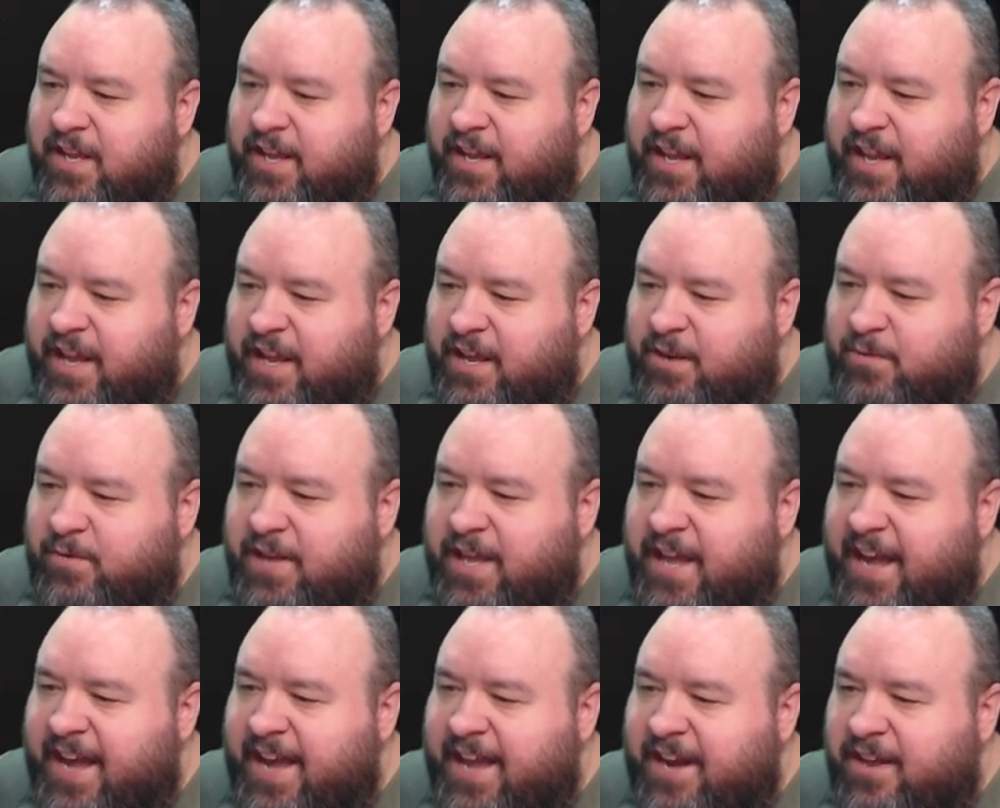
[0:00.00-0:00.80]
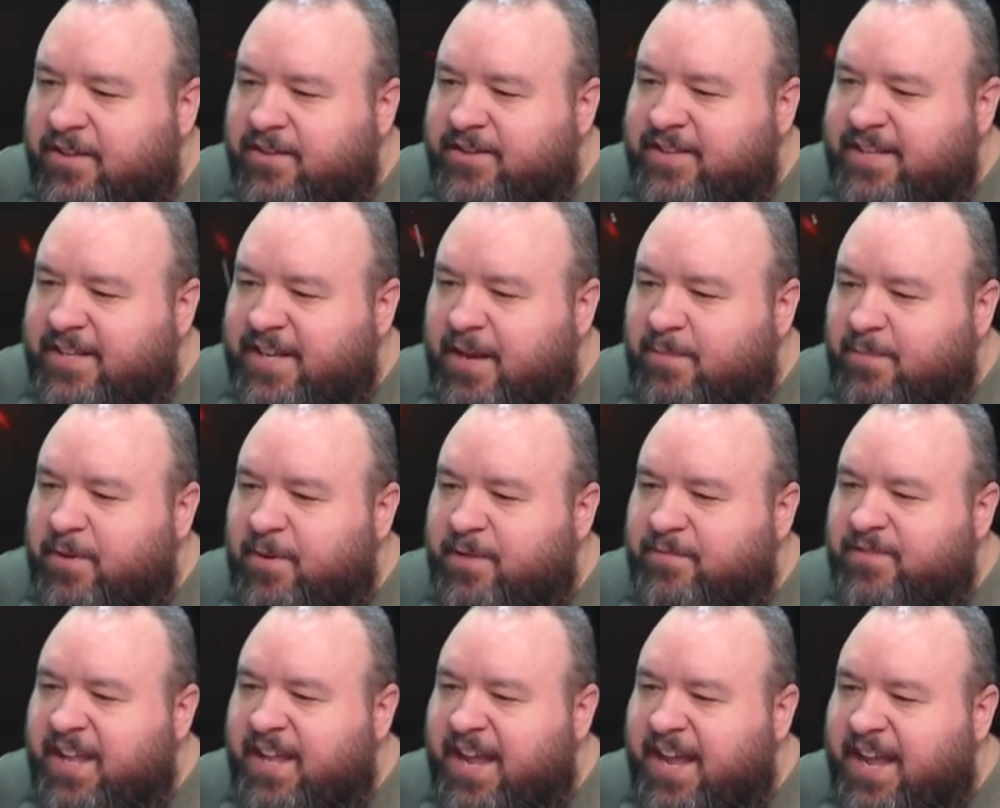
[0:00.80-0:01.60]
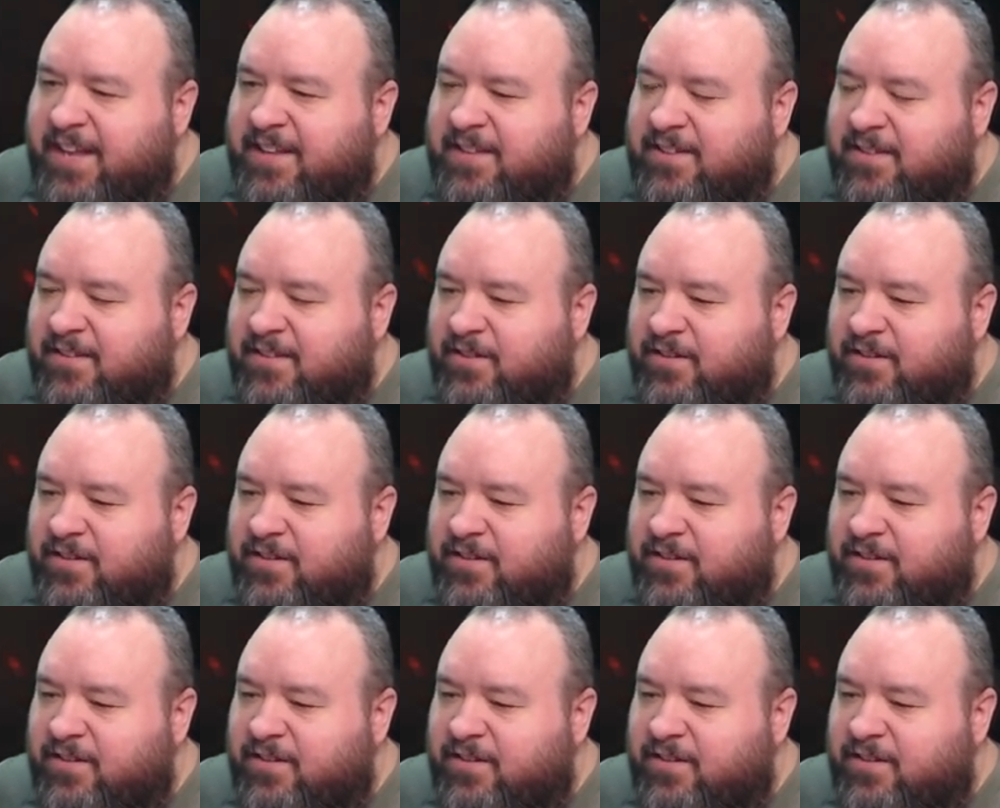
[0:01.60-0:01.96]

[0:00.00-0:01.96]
And we add on top of that